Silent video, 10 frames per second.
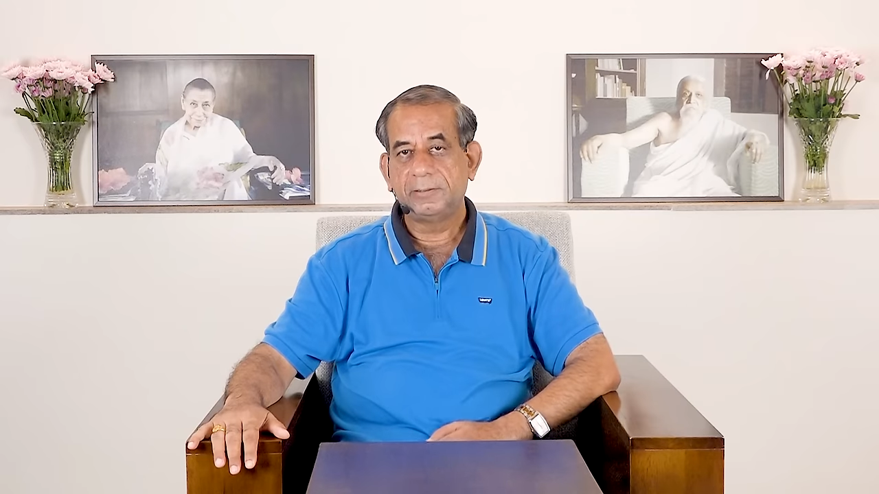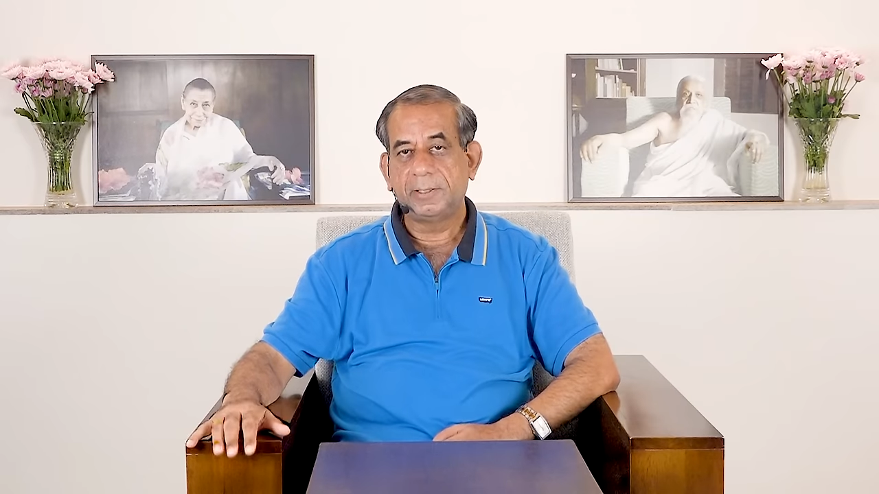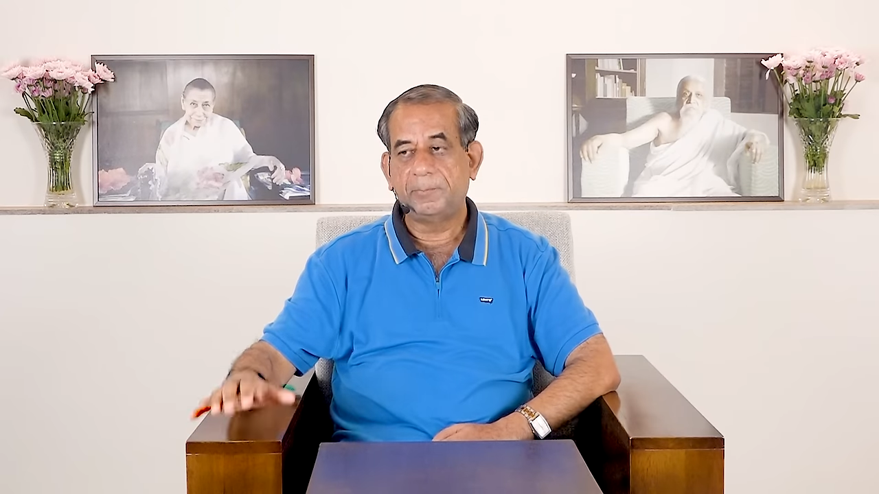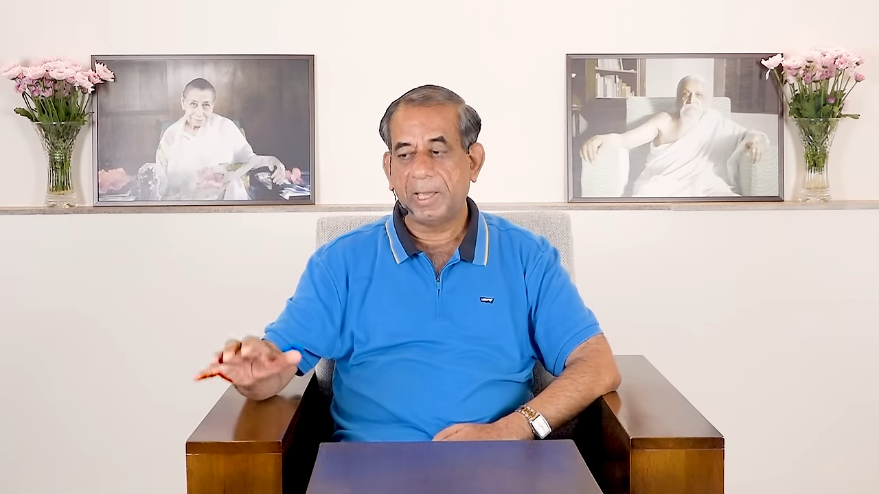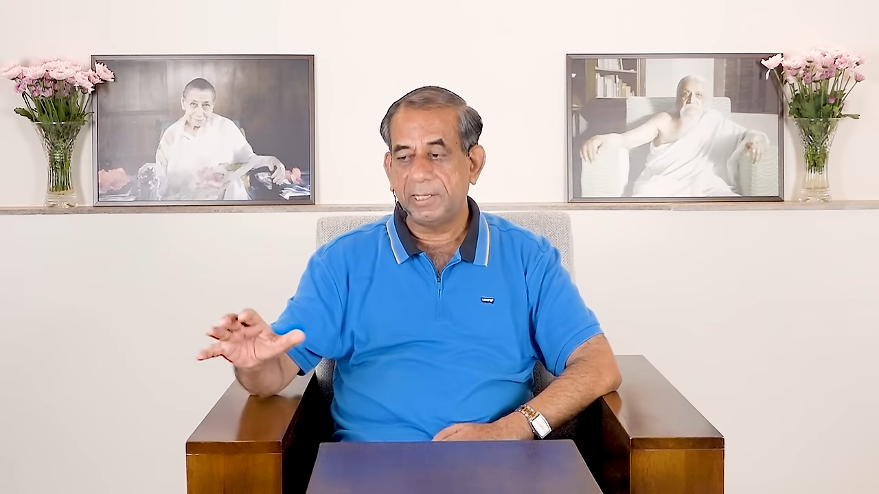
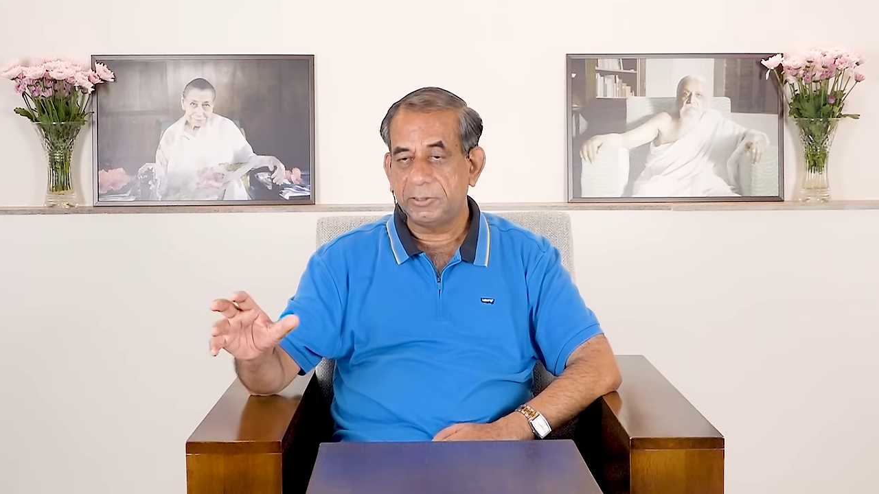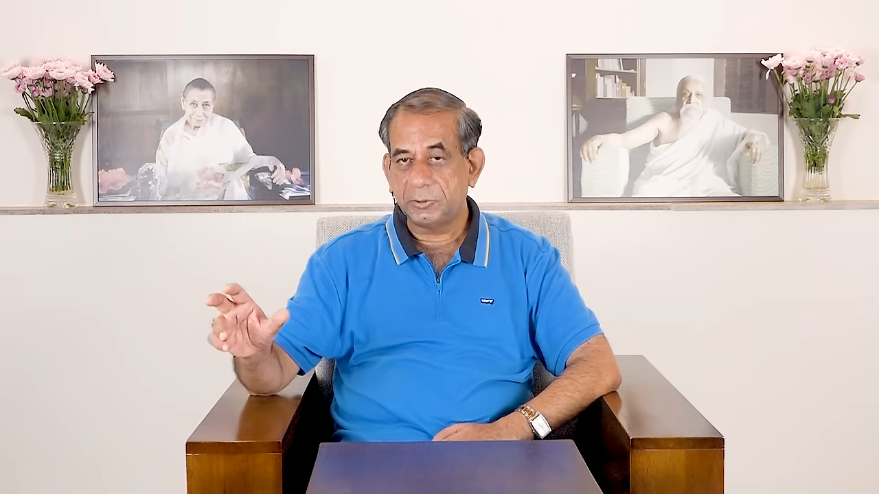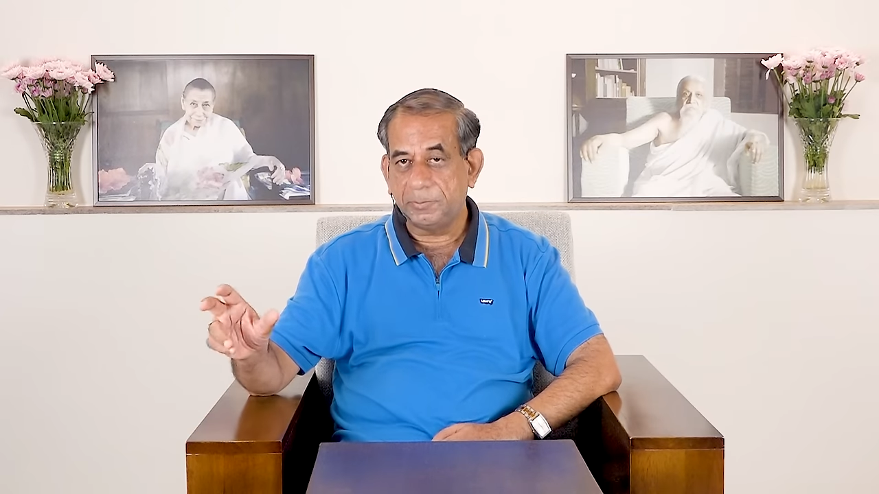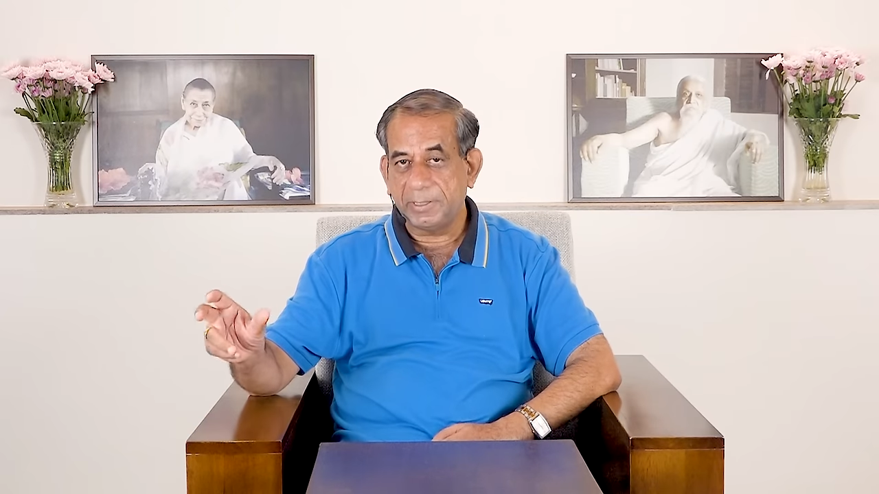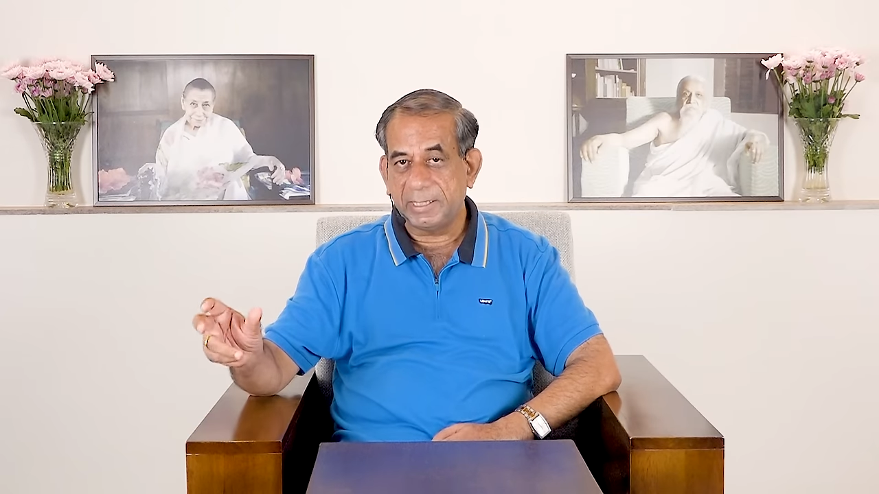the balance
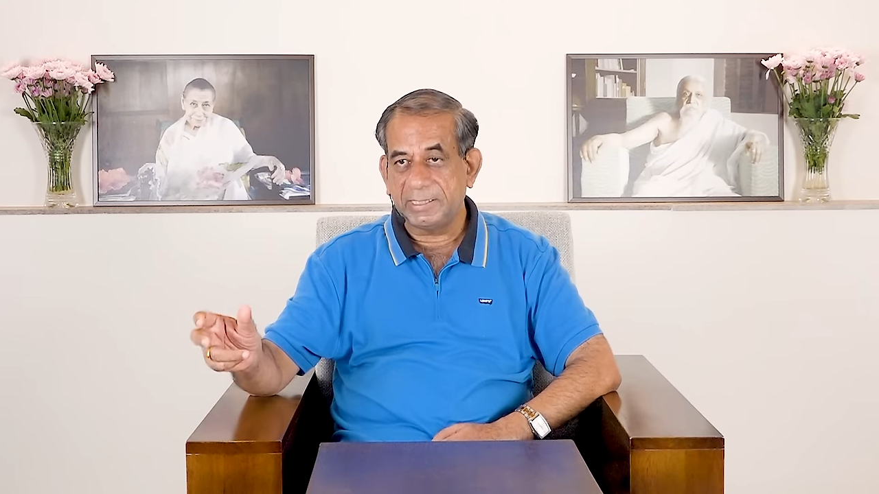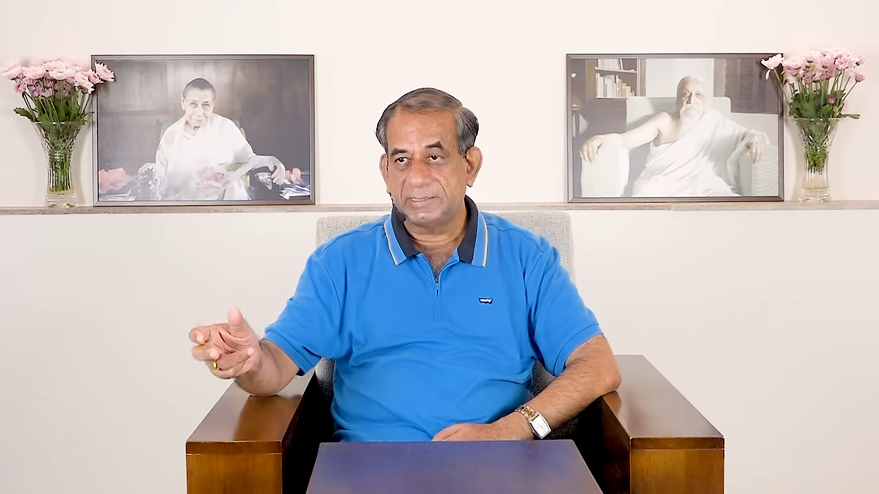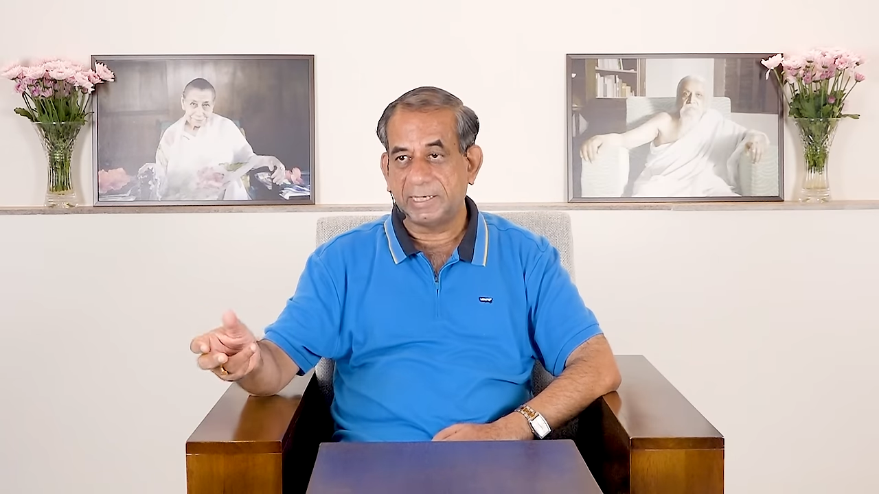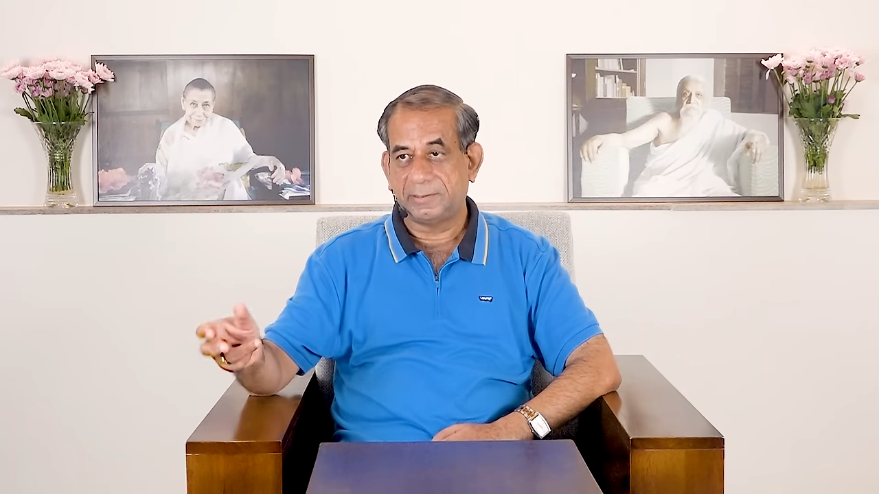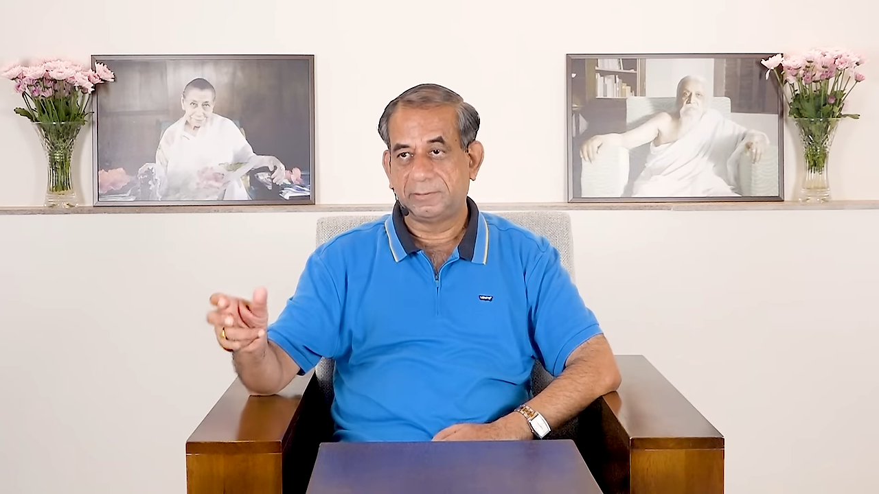should be
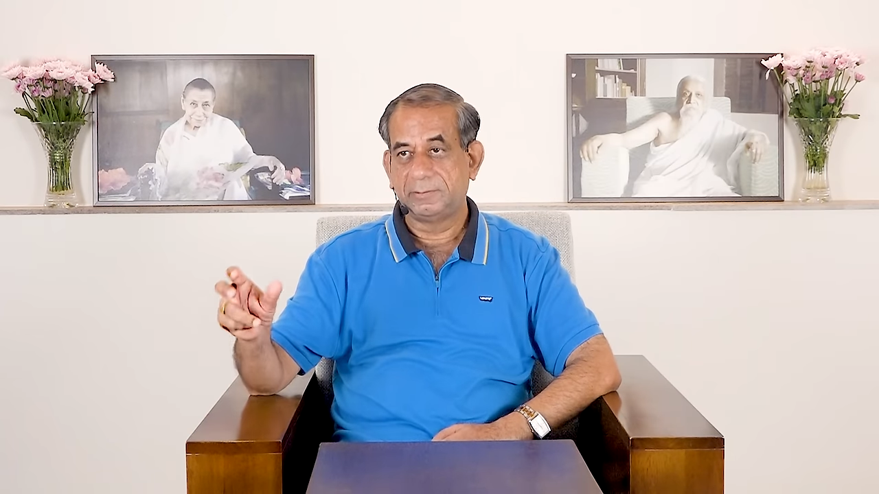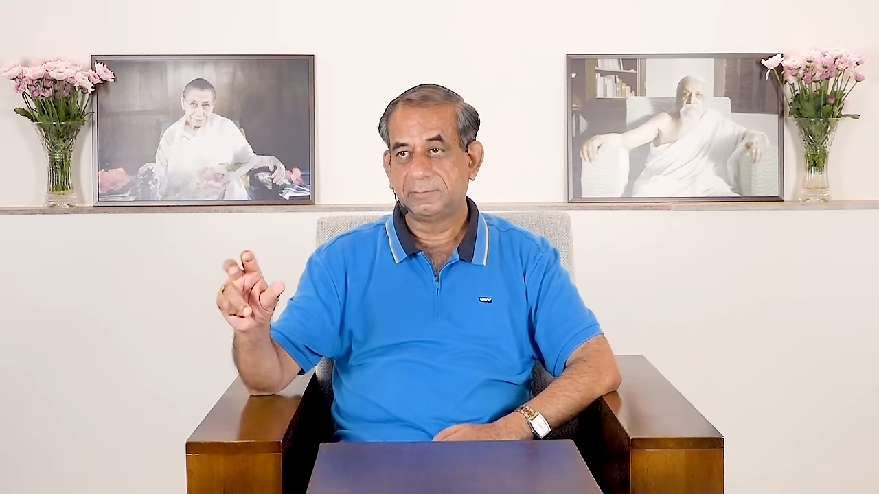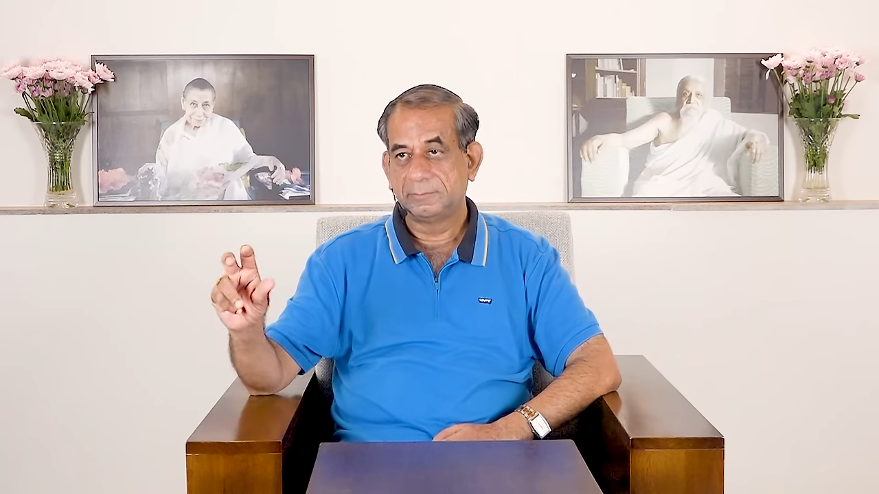reset.